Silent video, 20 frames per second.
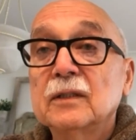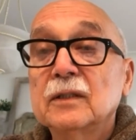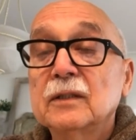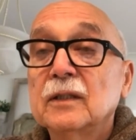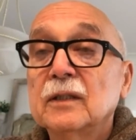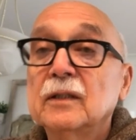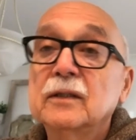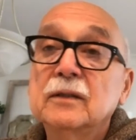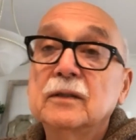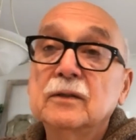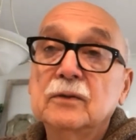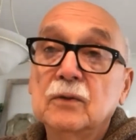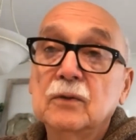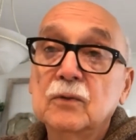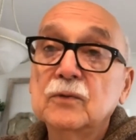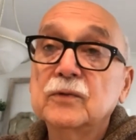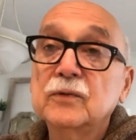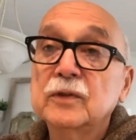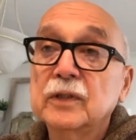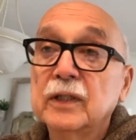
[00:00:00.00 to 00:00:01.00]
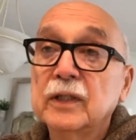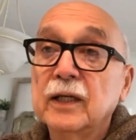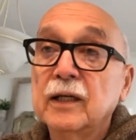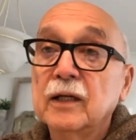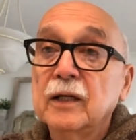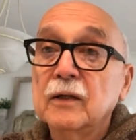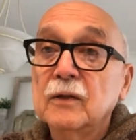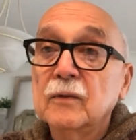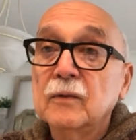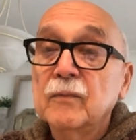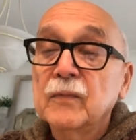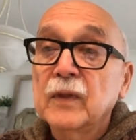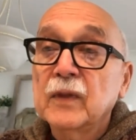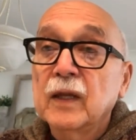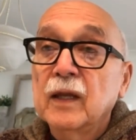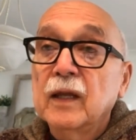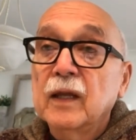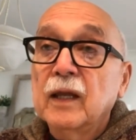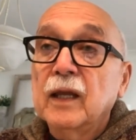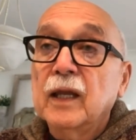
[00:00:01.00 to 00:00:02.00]
And it's over now.
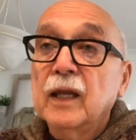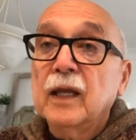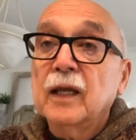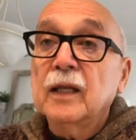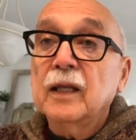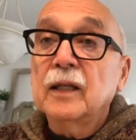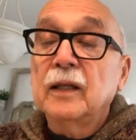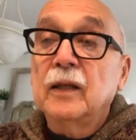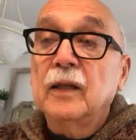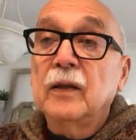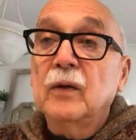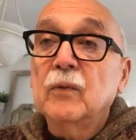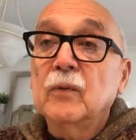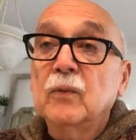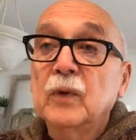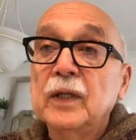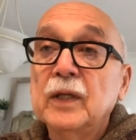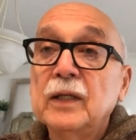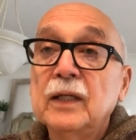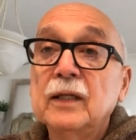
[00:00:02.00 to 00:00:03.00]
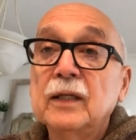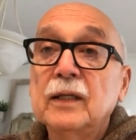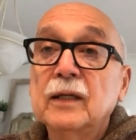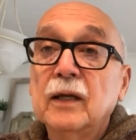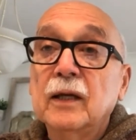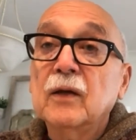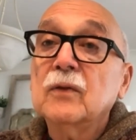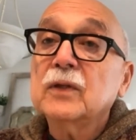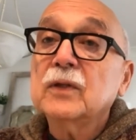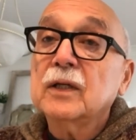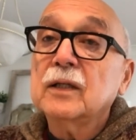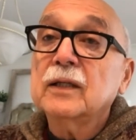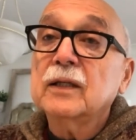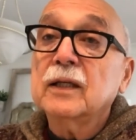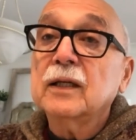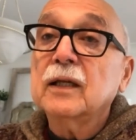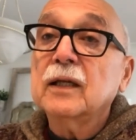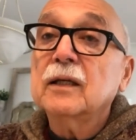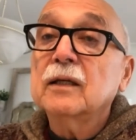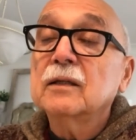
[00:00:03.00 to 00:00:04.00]
And we need a health
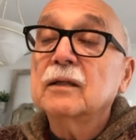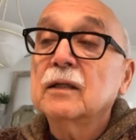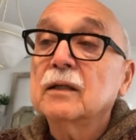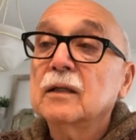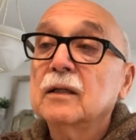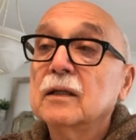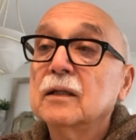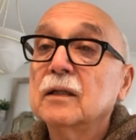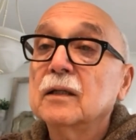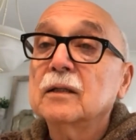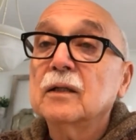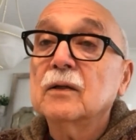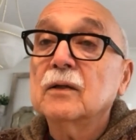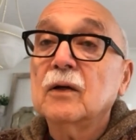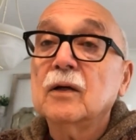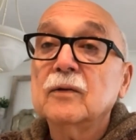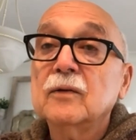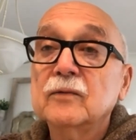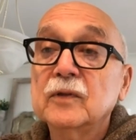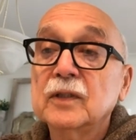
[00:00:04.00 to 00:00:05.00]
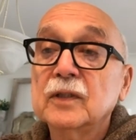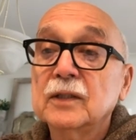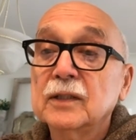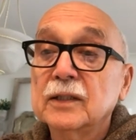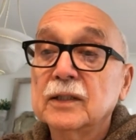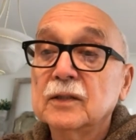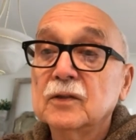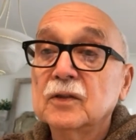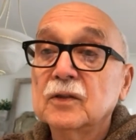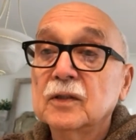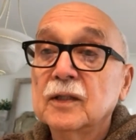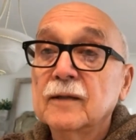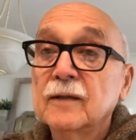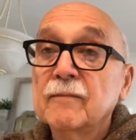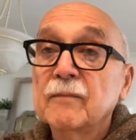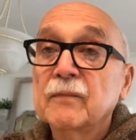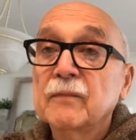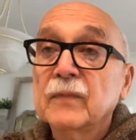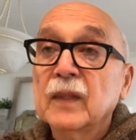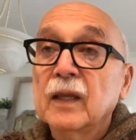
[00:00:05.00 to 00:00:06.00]
clinic in our village.
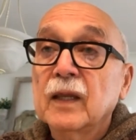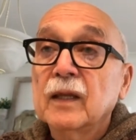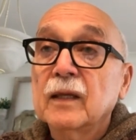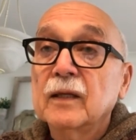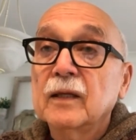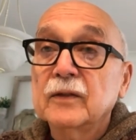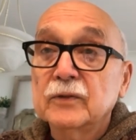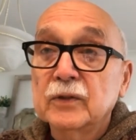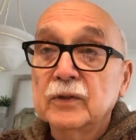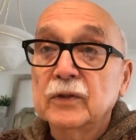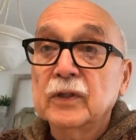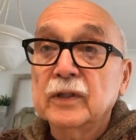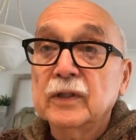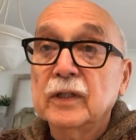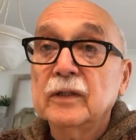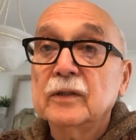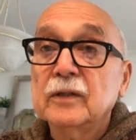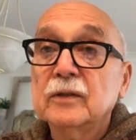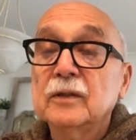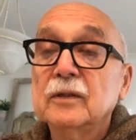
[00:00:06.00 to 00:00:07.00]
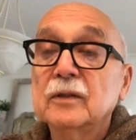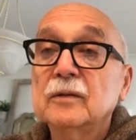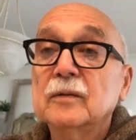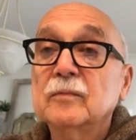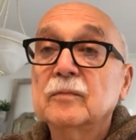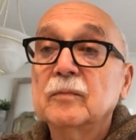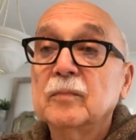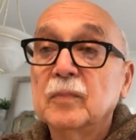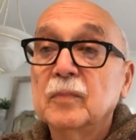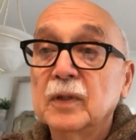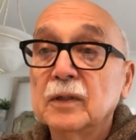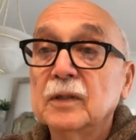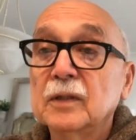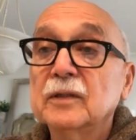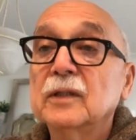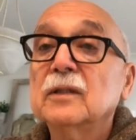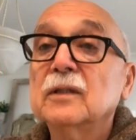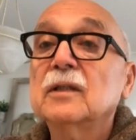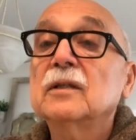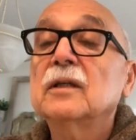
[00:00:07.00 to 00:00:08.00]
And you're here to build
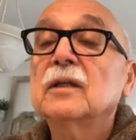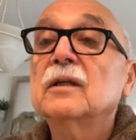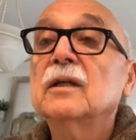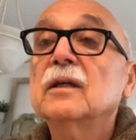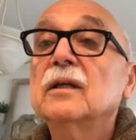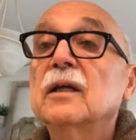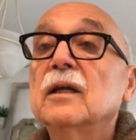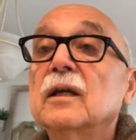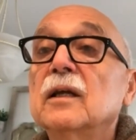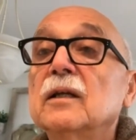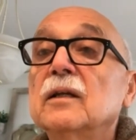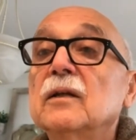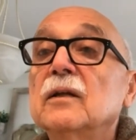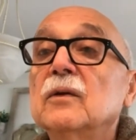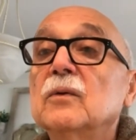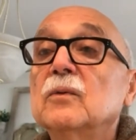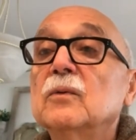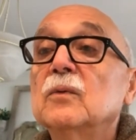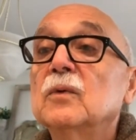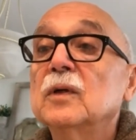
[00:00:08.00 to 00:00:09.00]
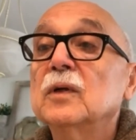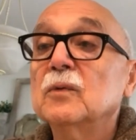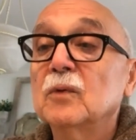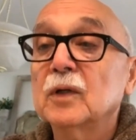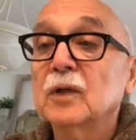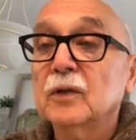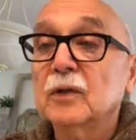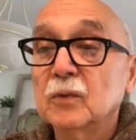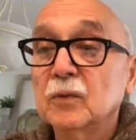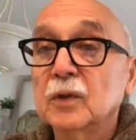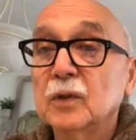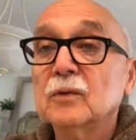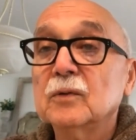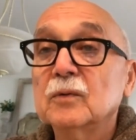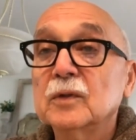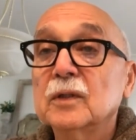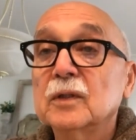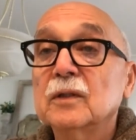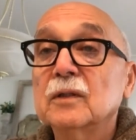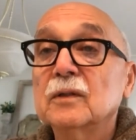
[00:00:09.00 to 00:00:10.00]
it. And we want to work
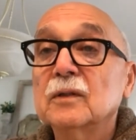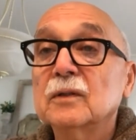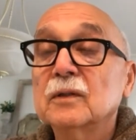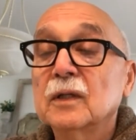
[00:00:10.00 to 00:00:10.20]
with you.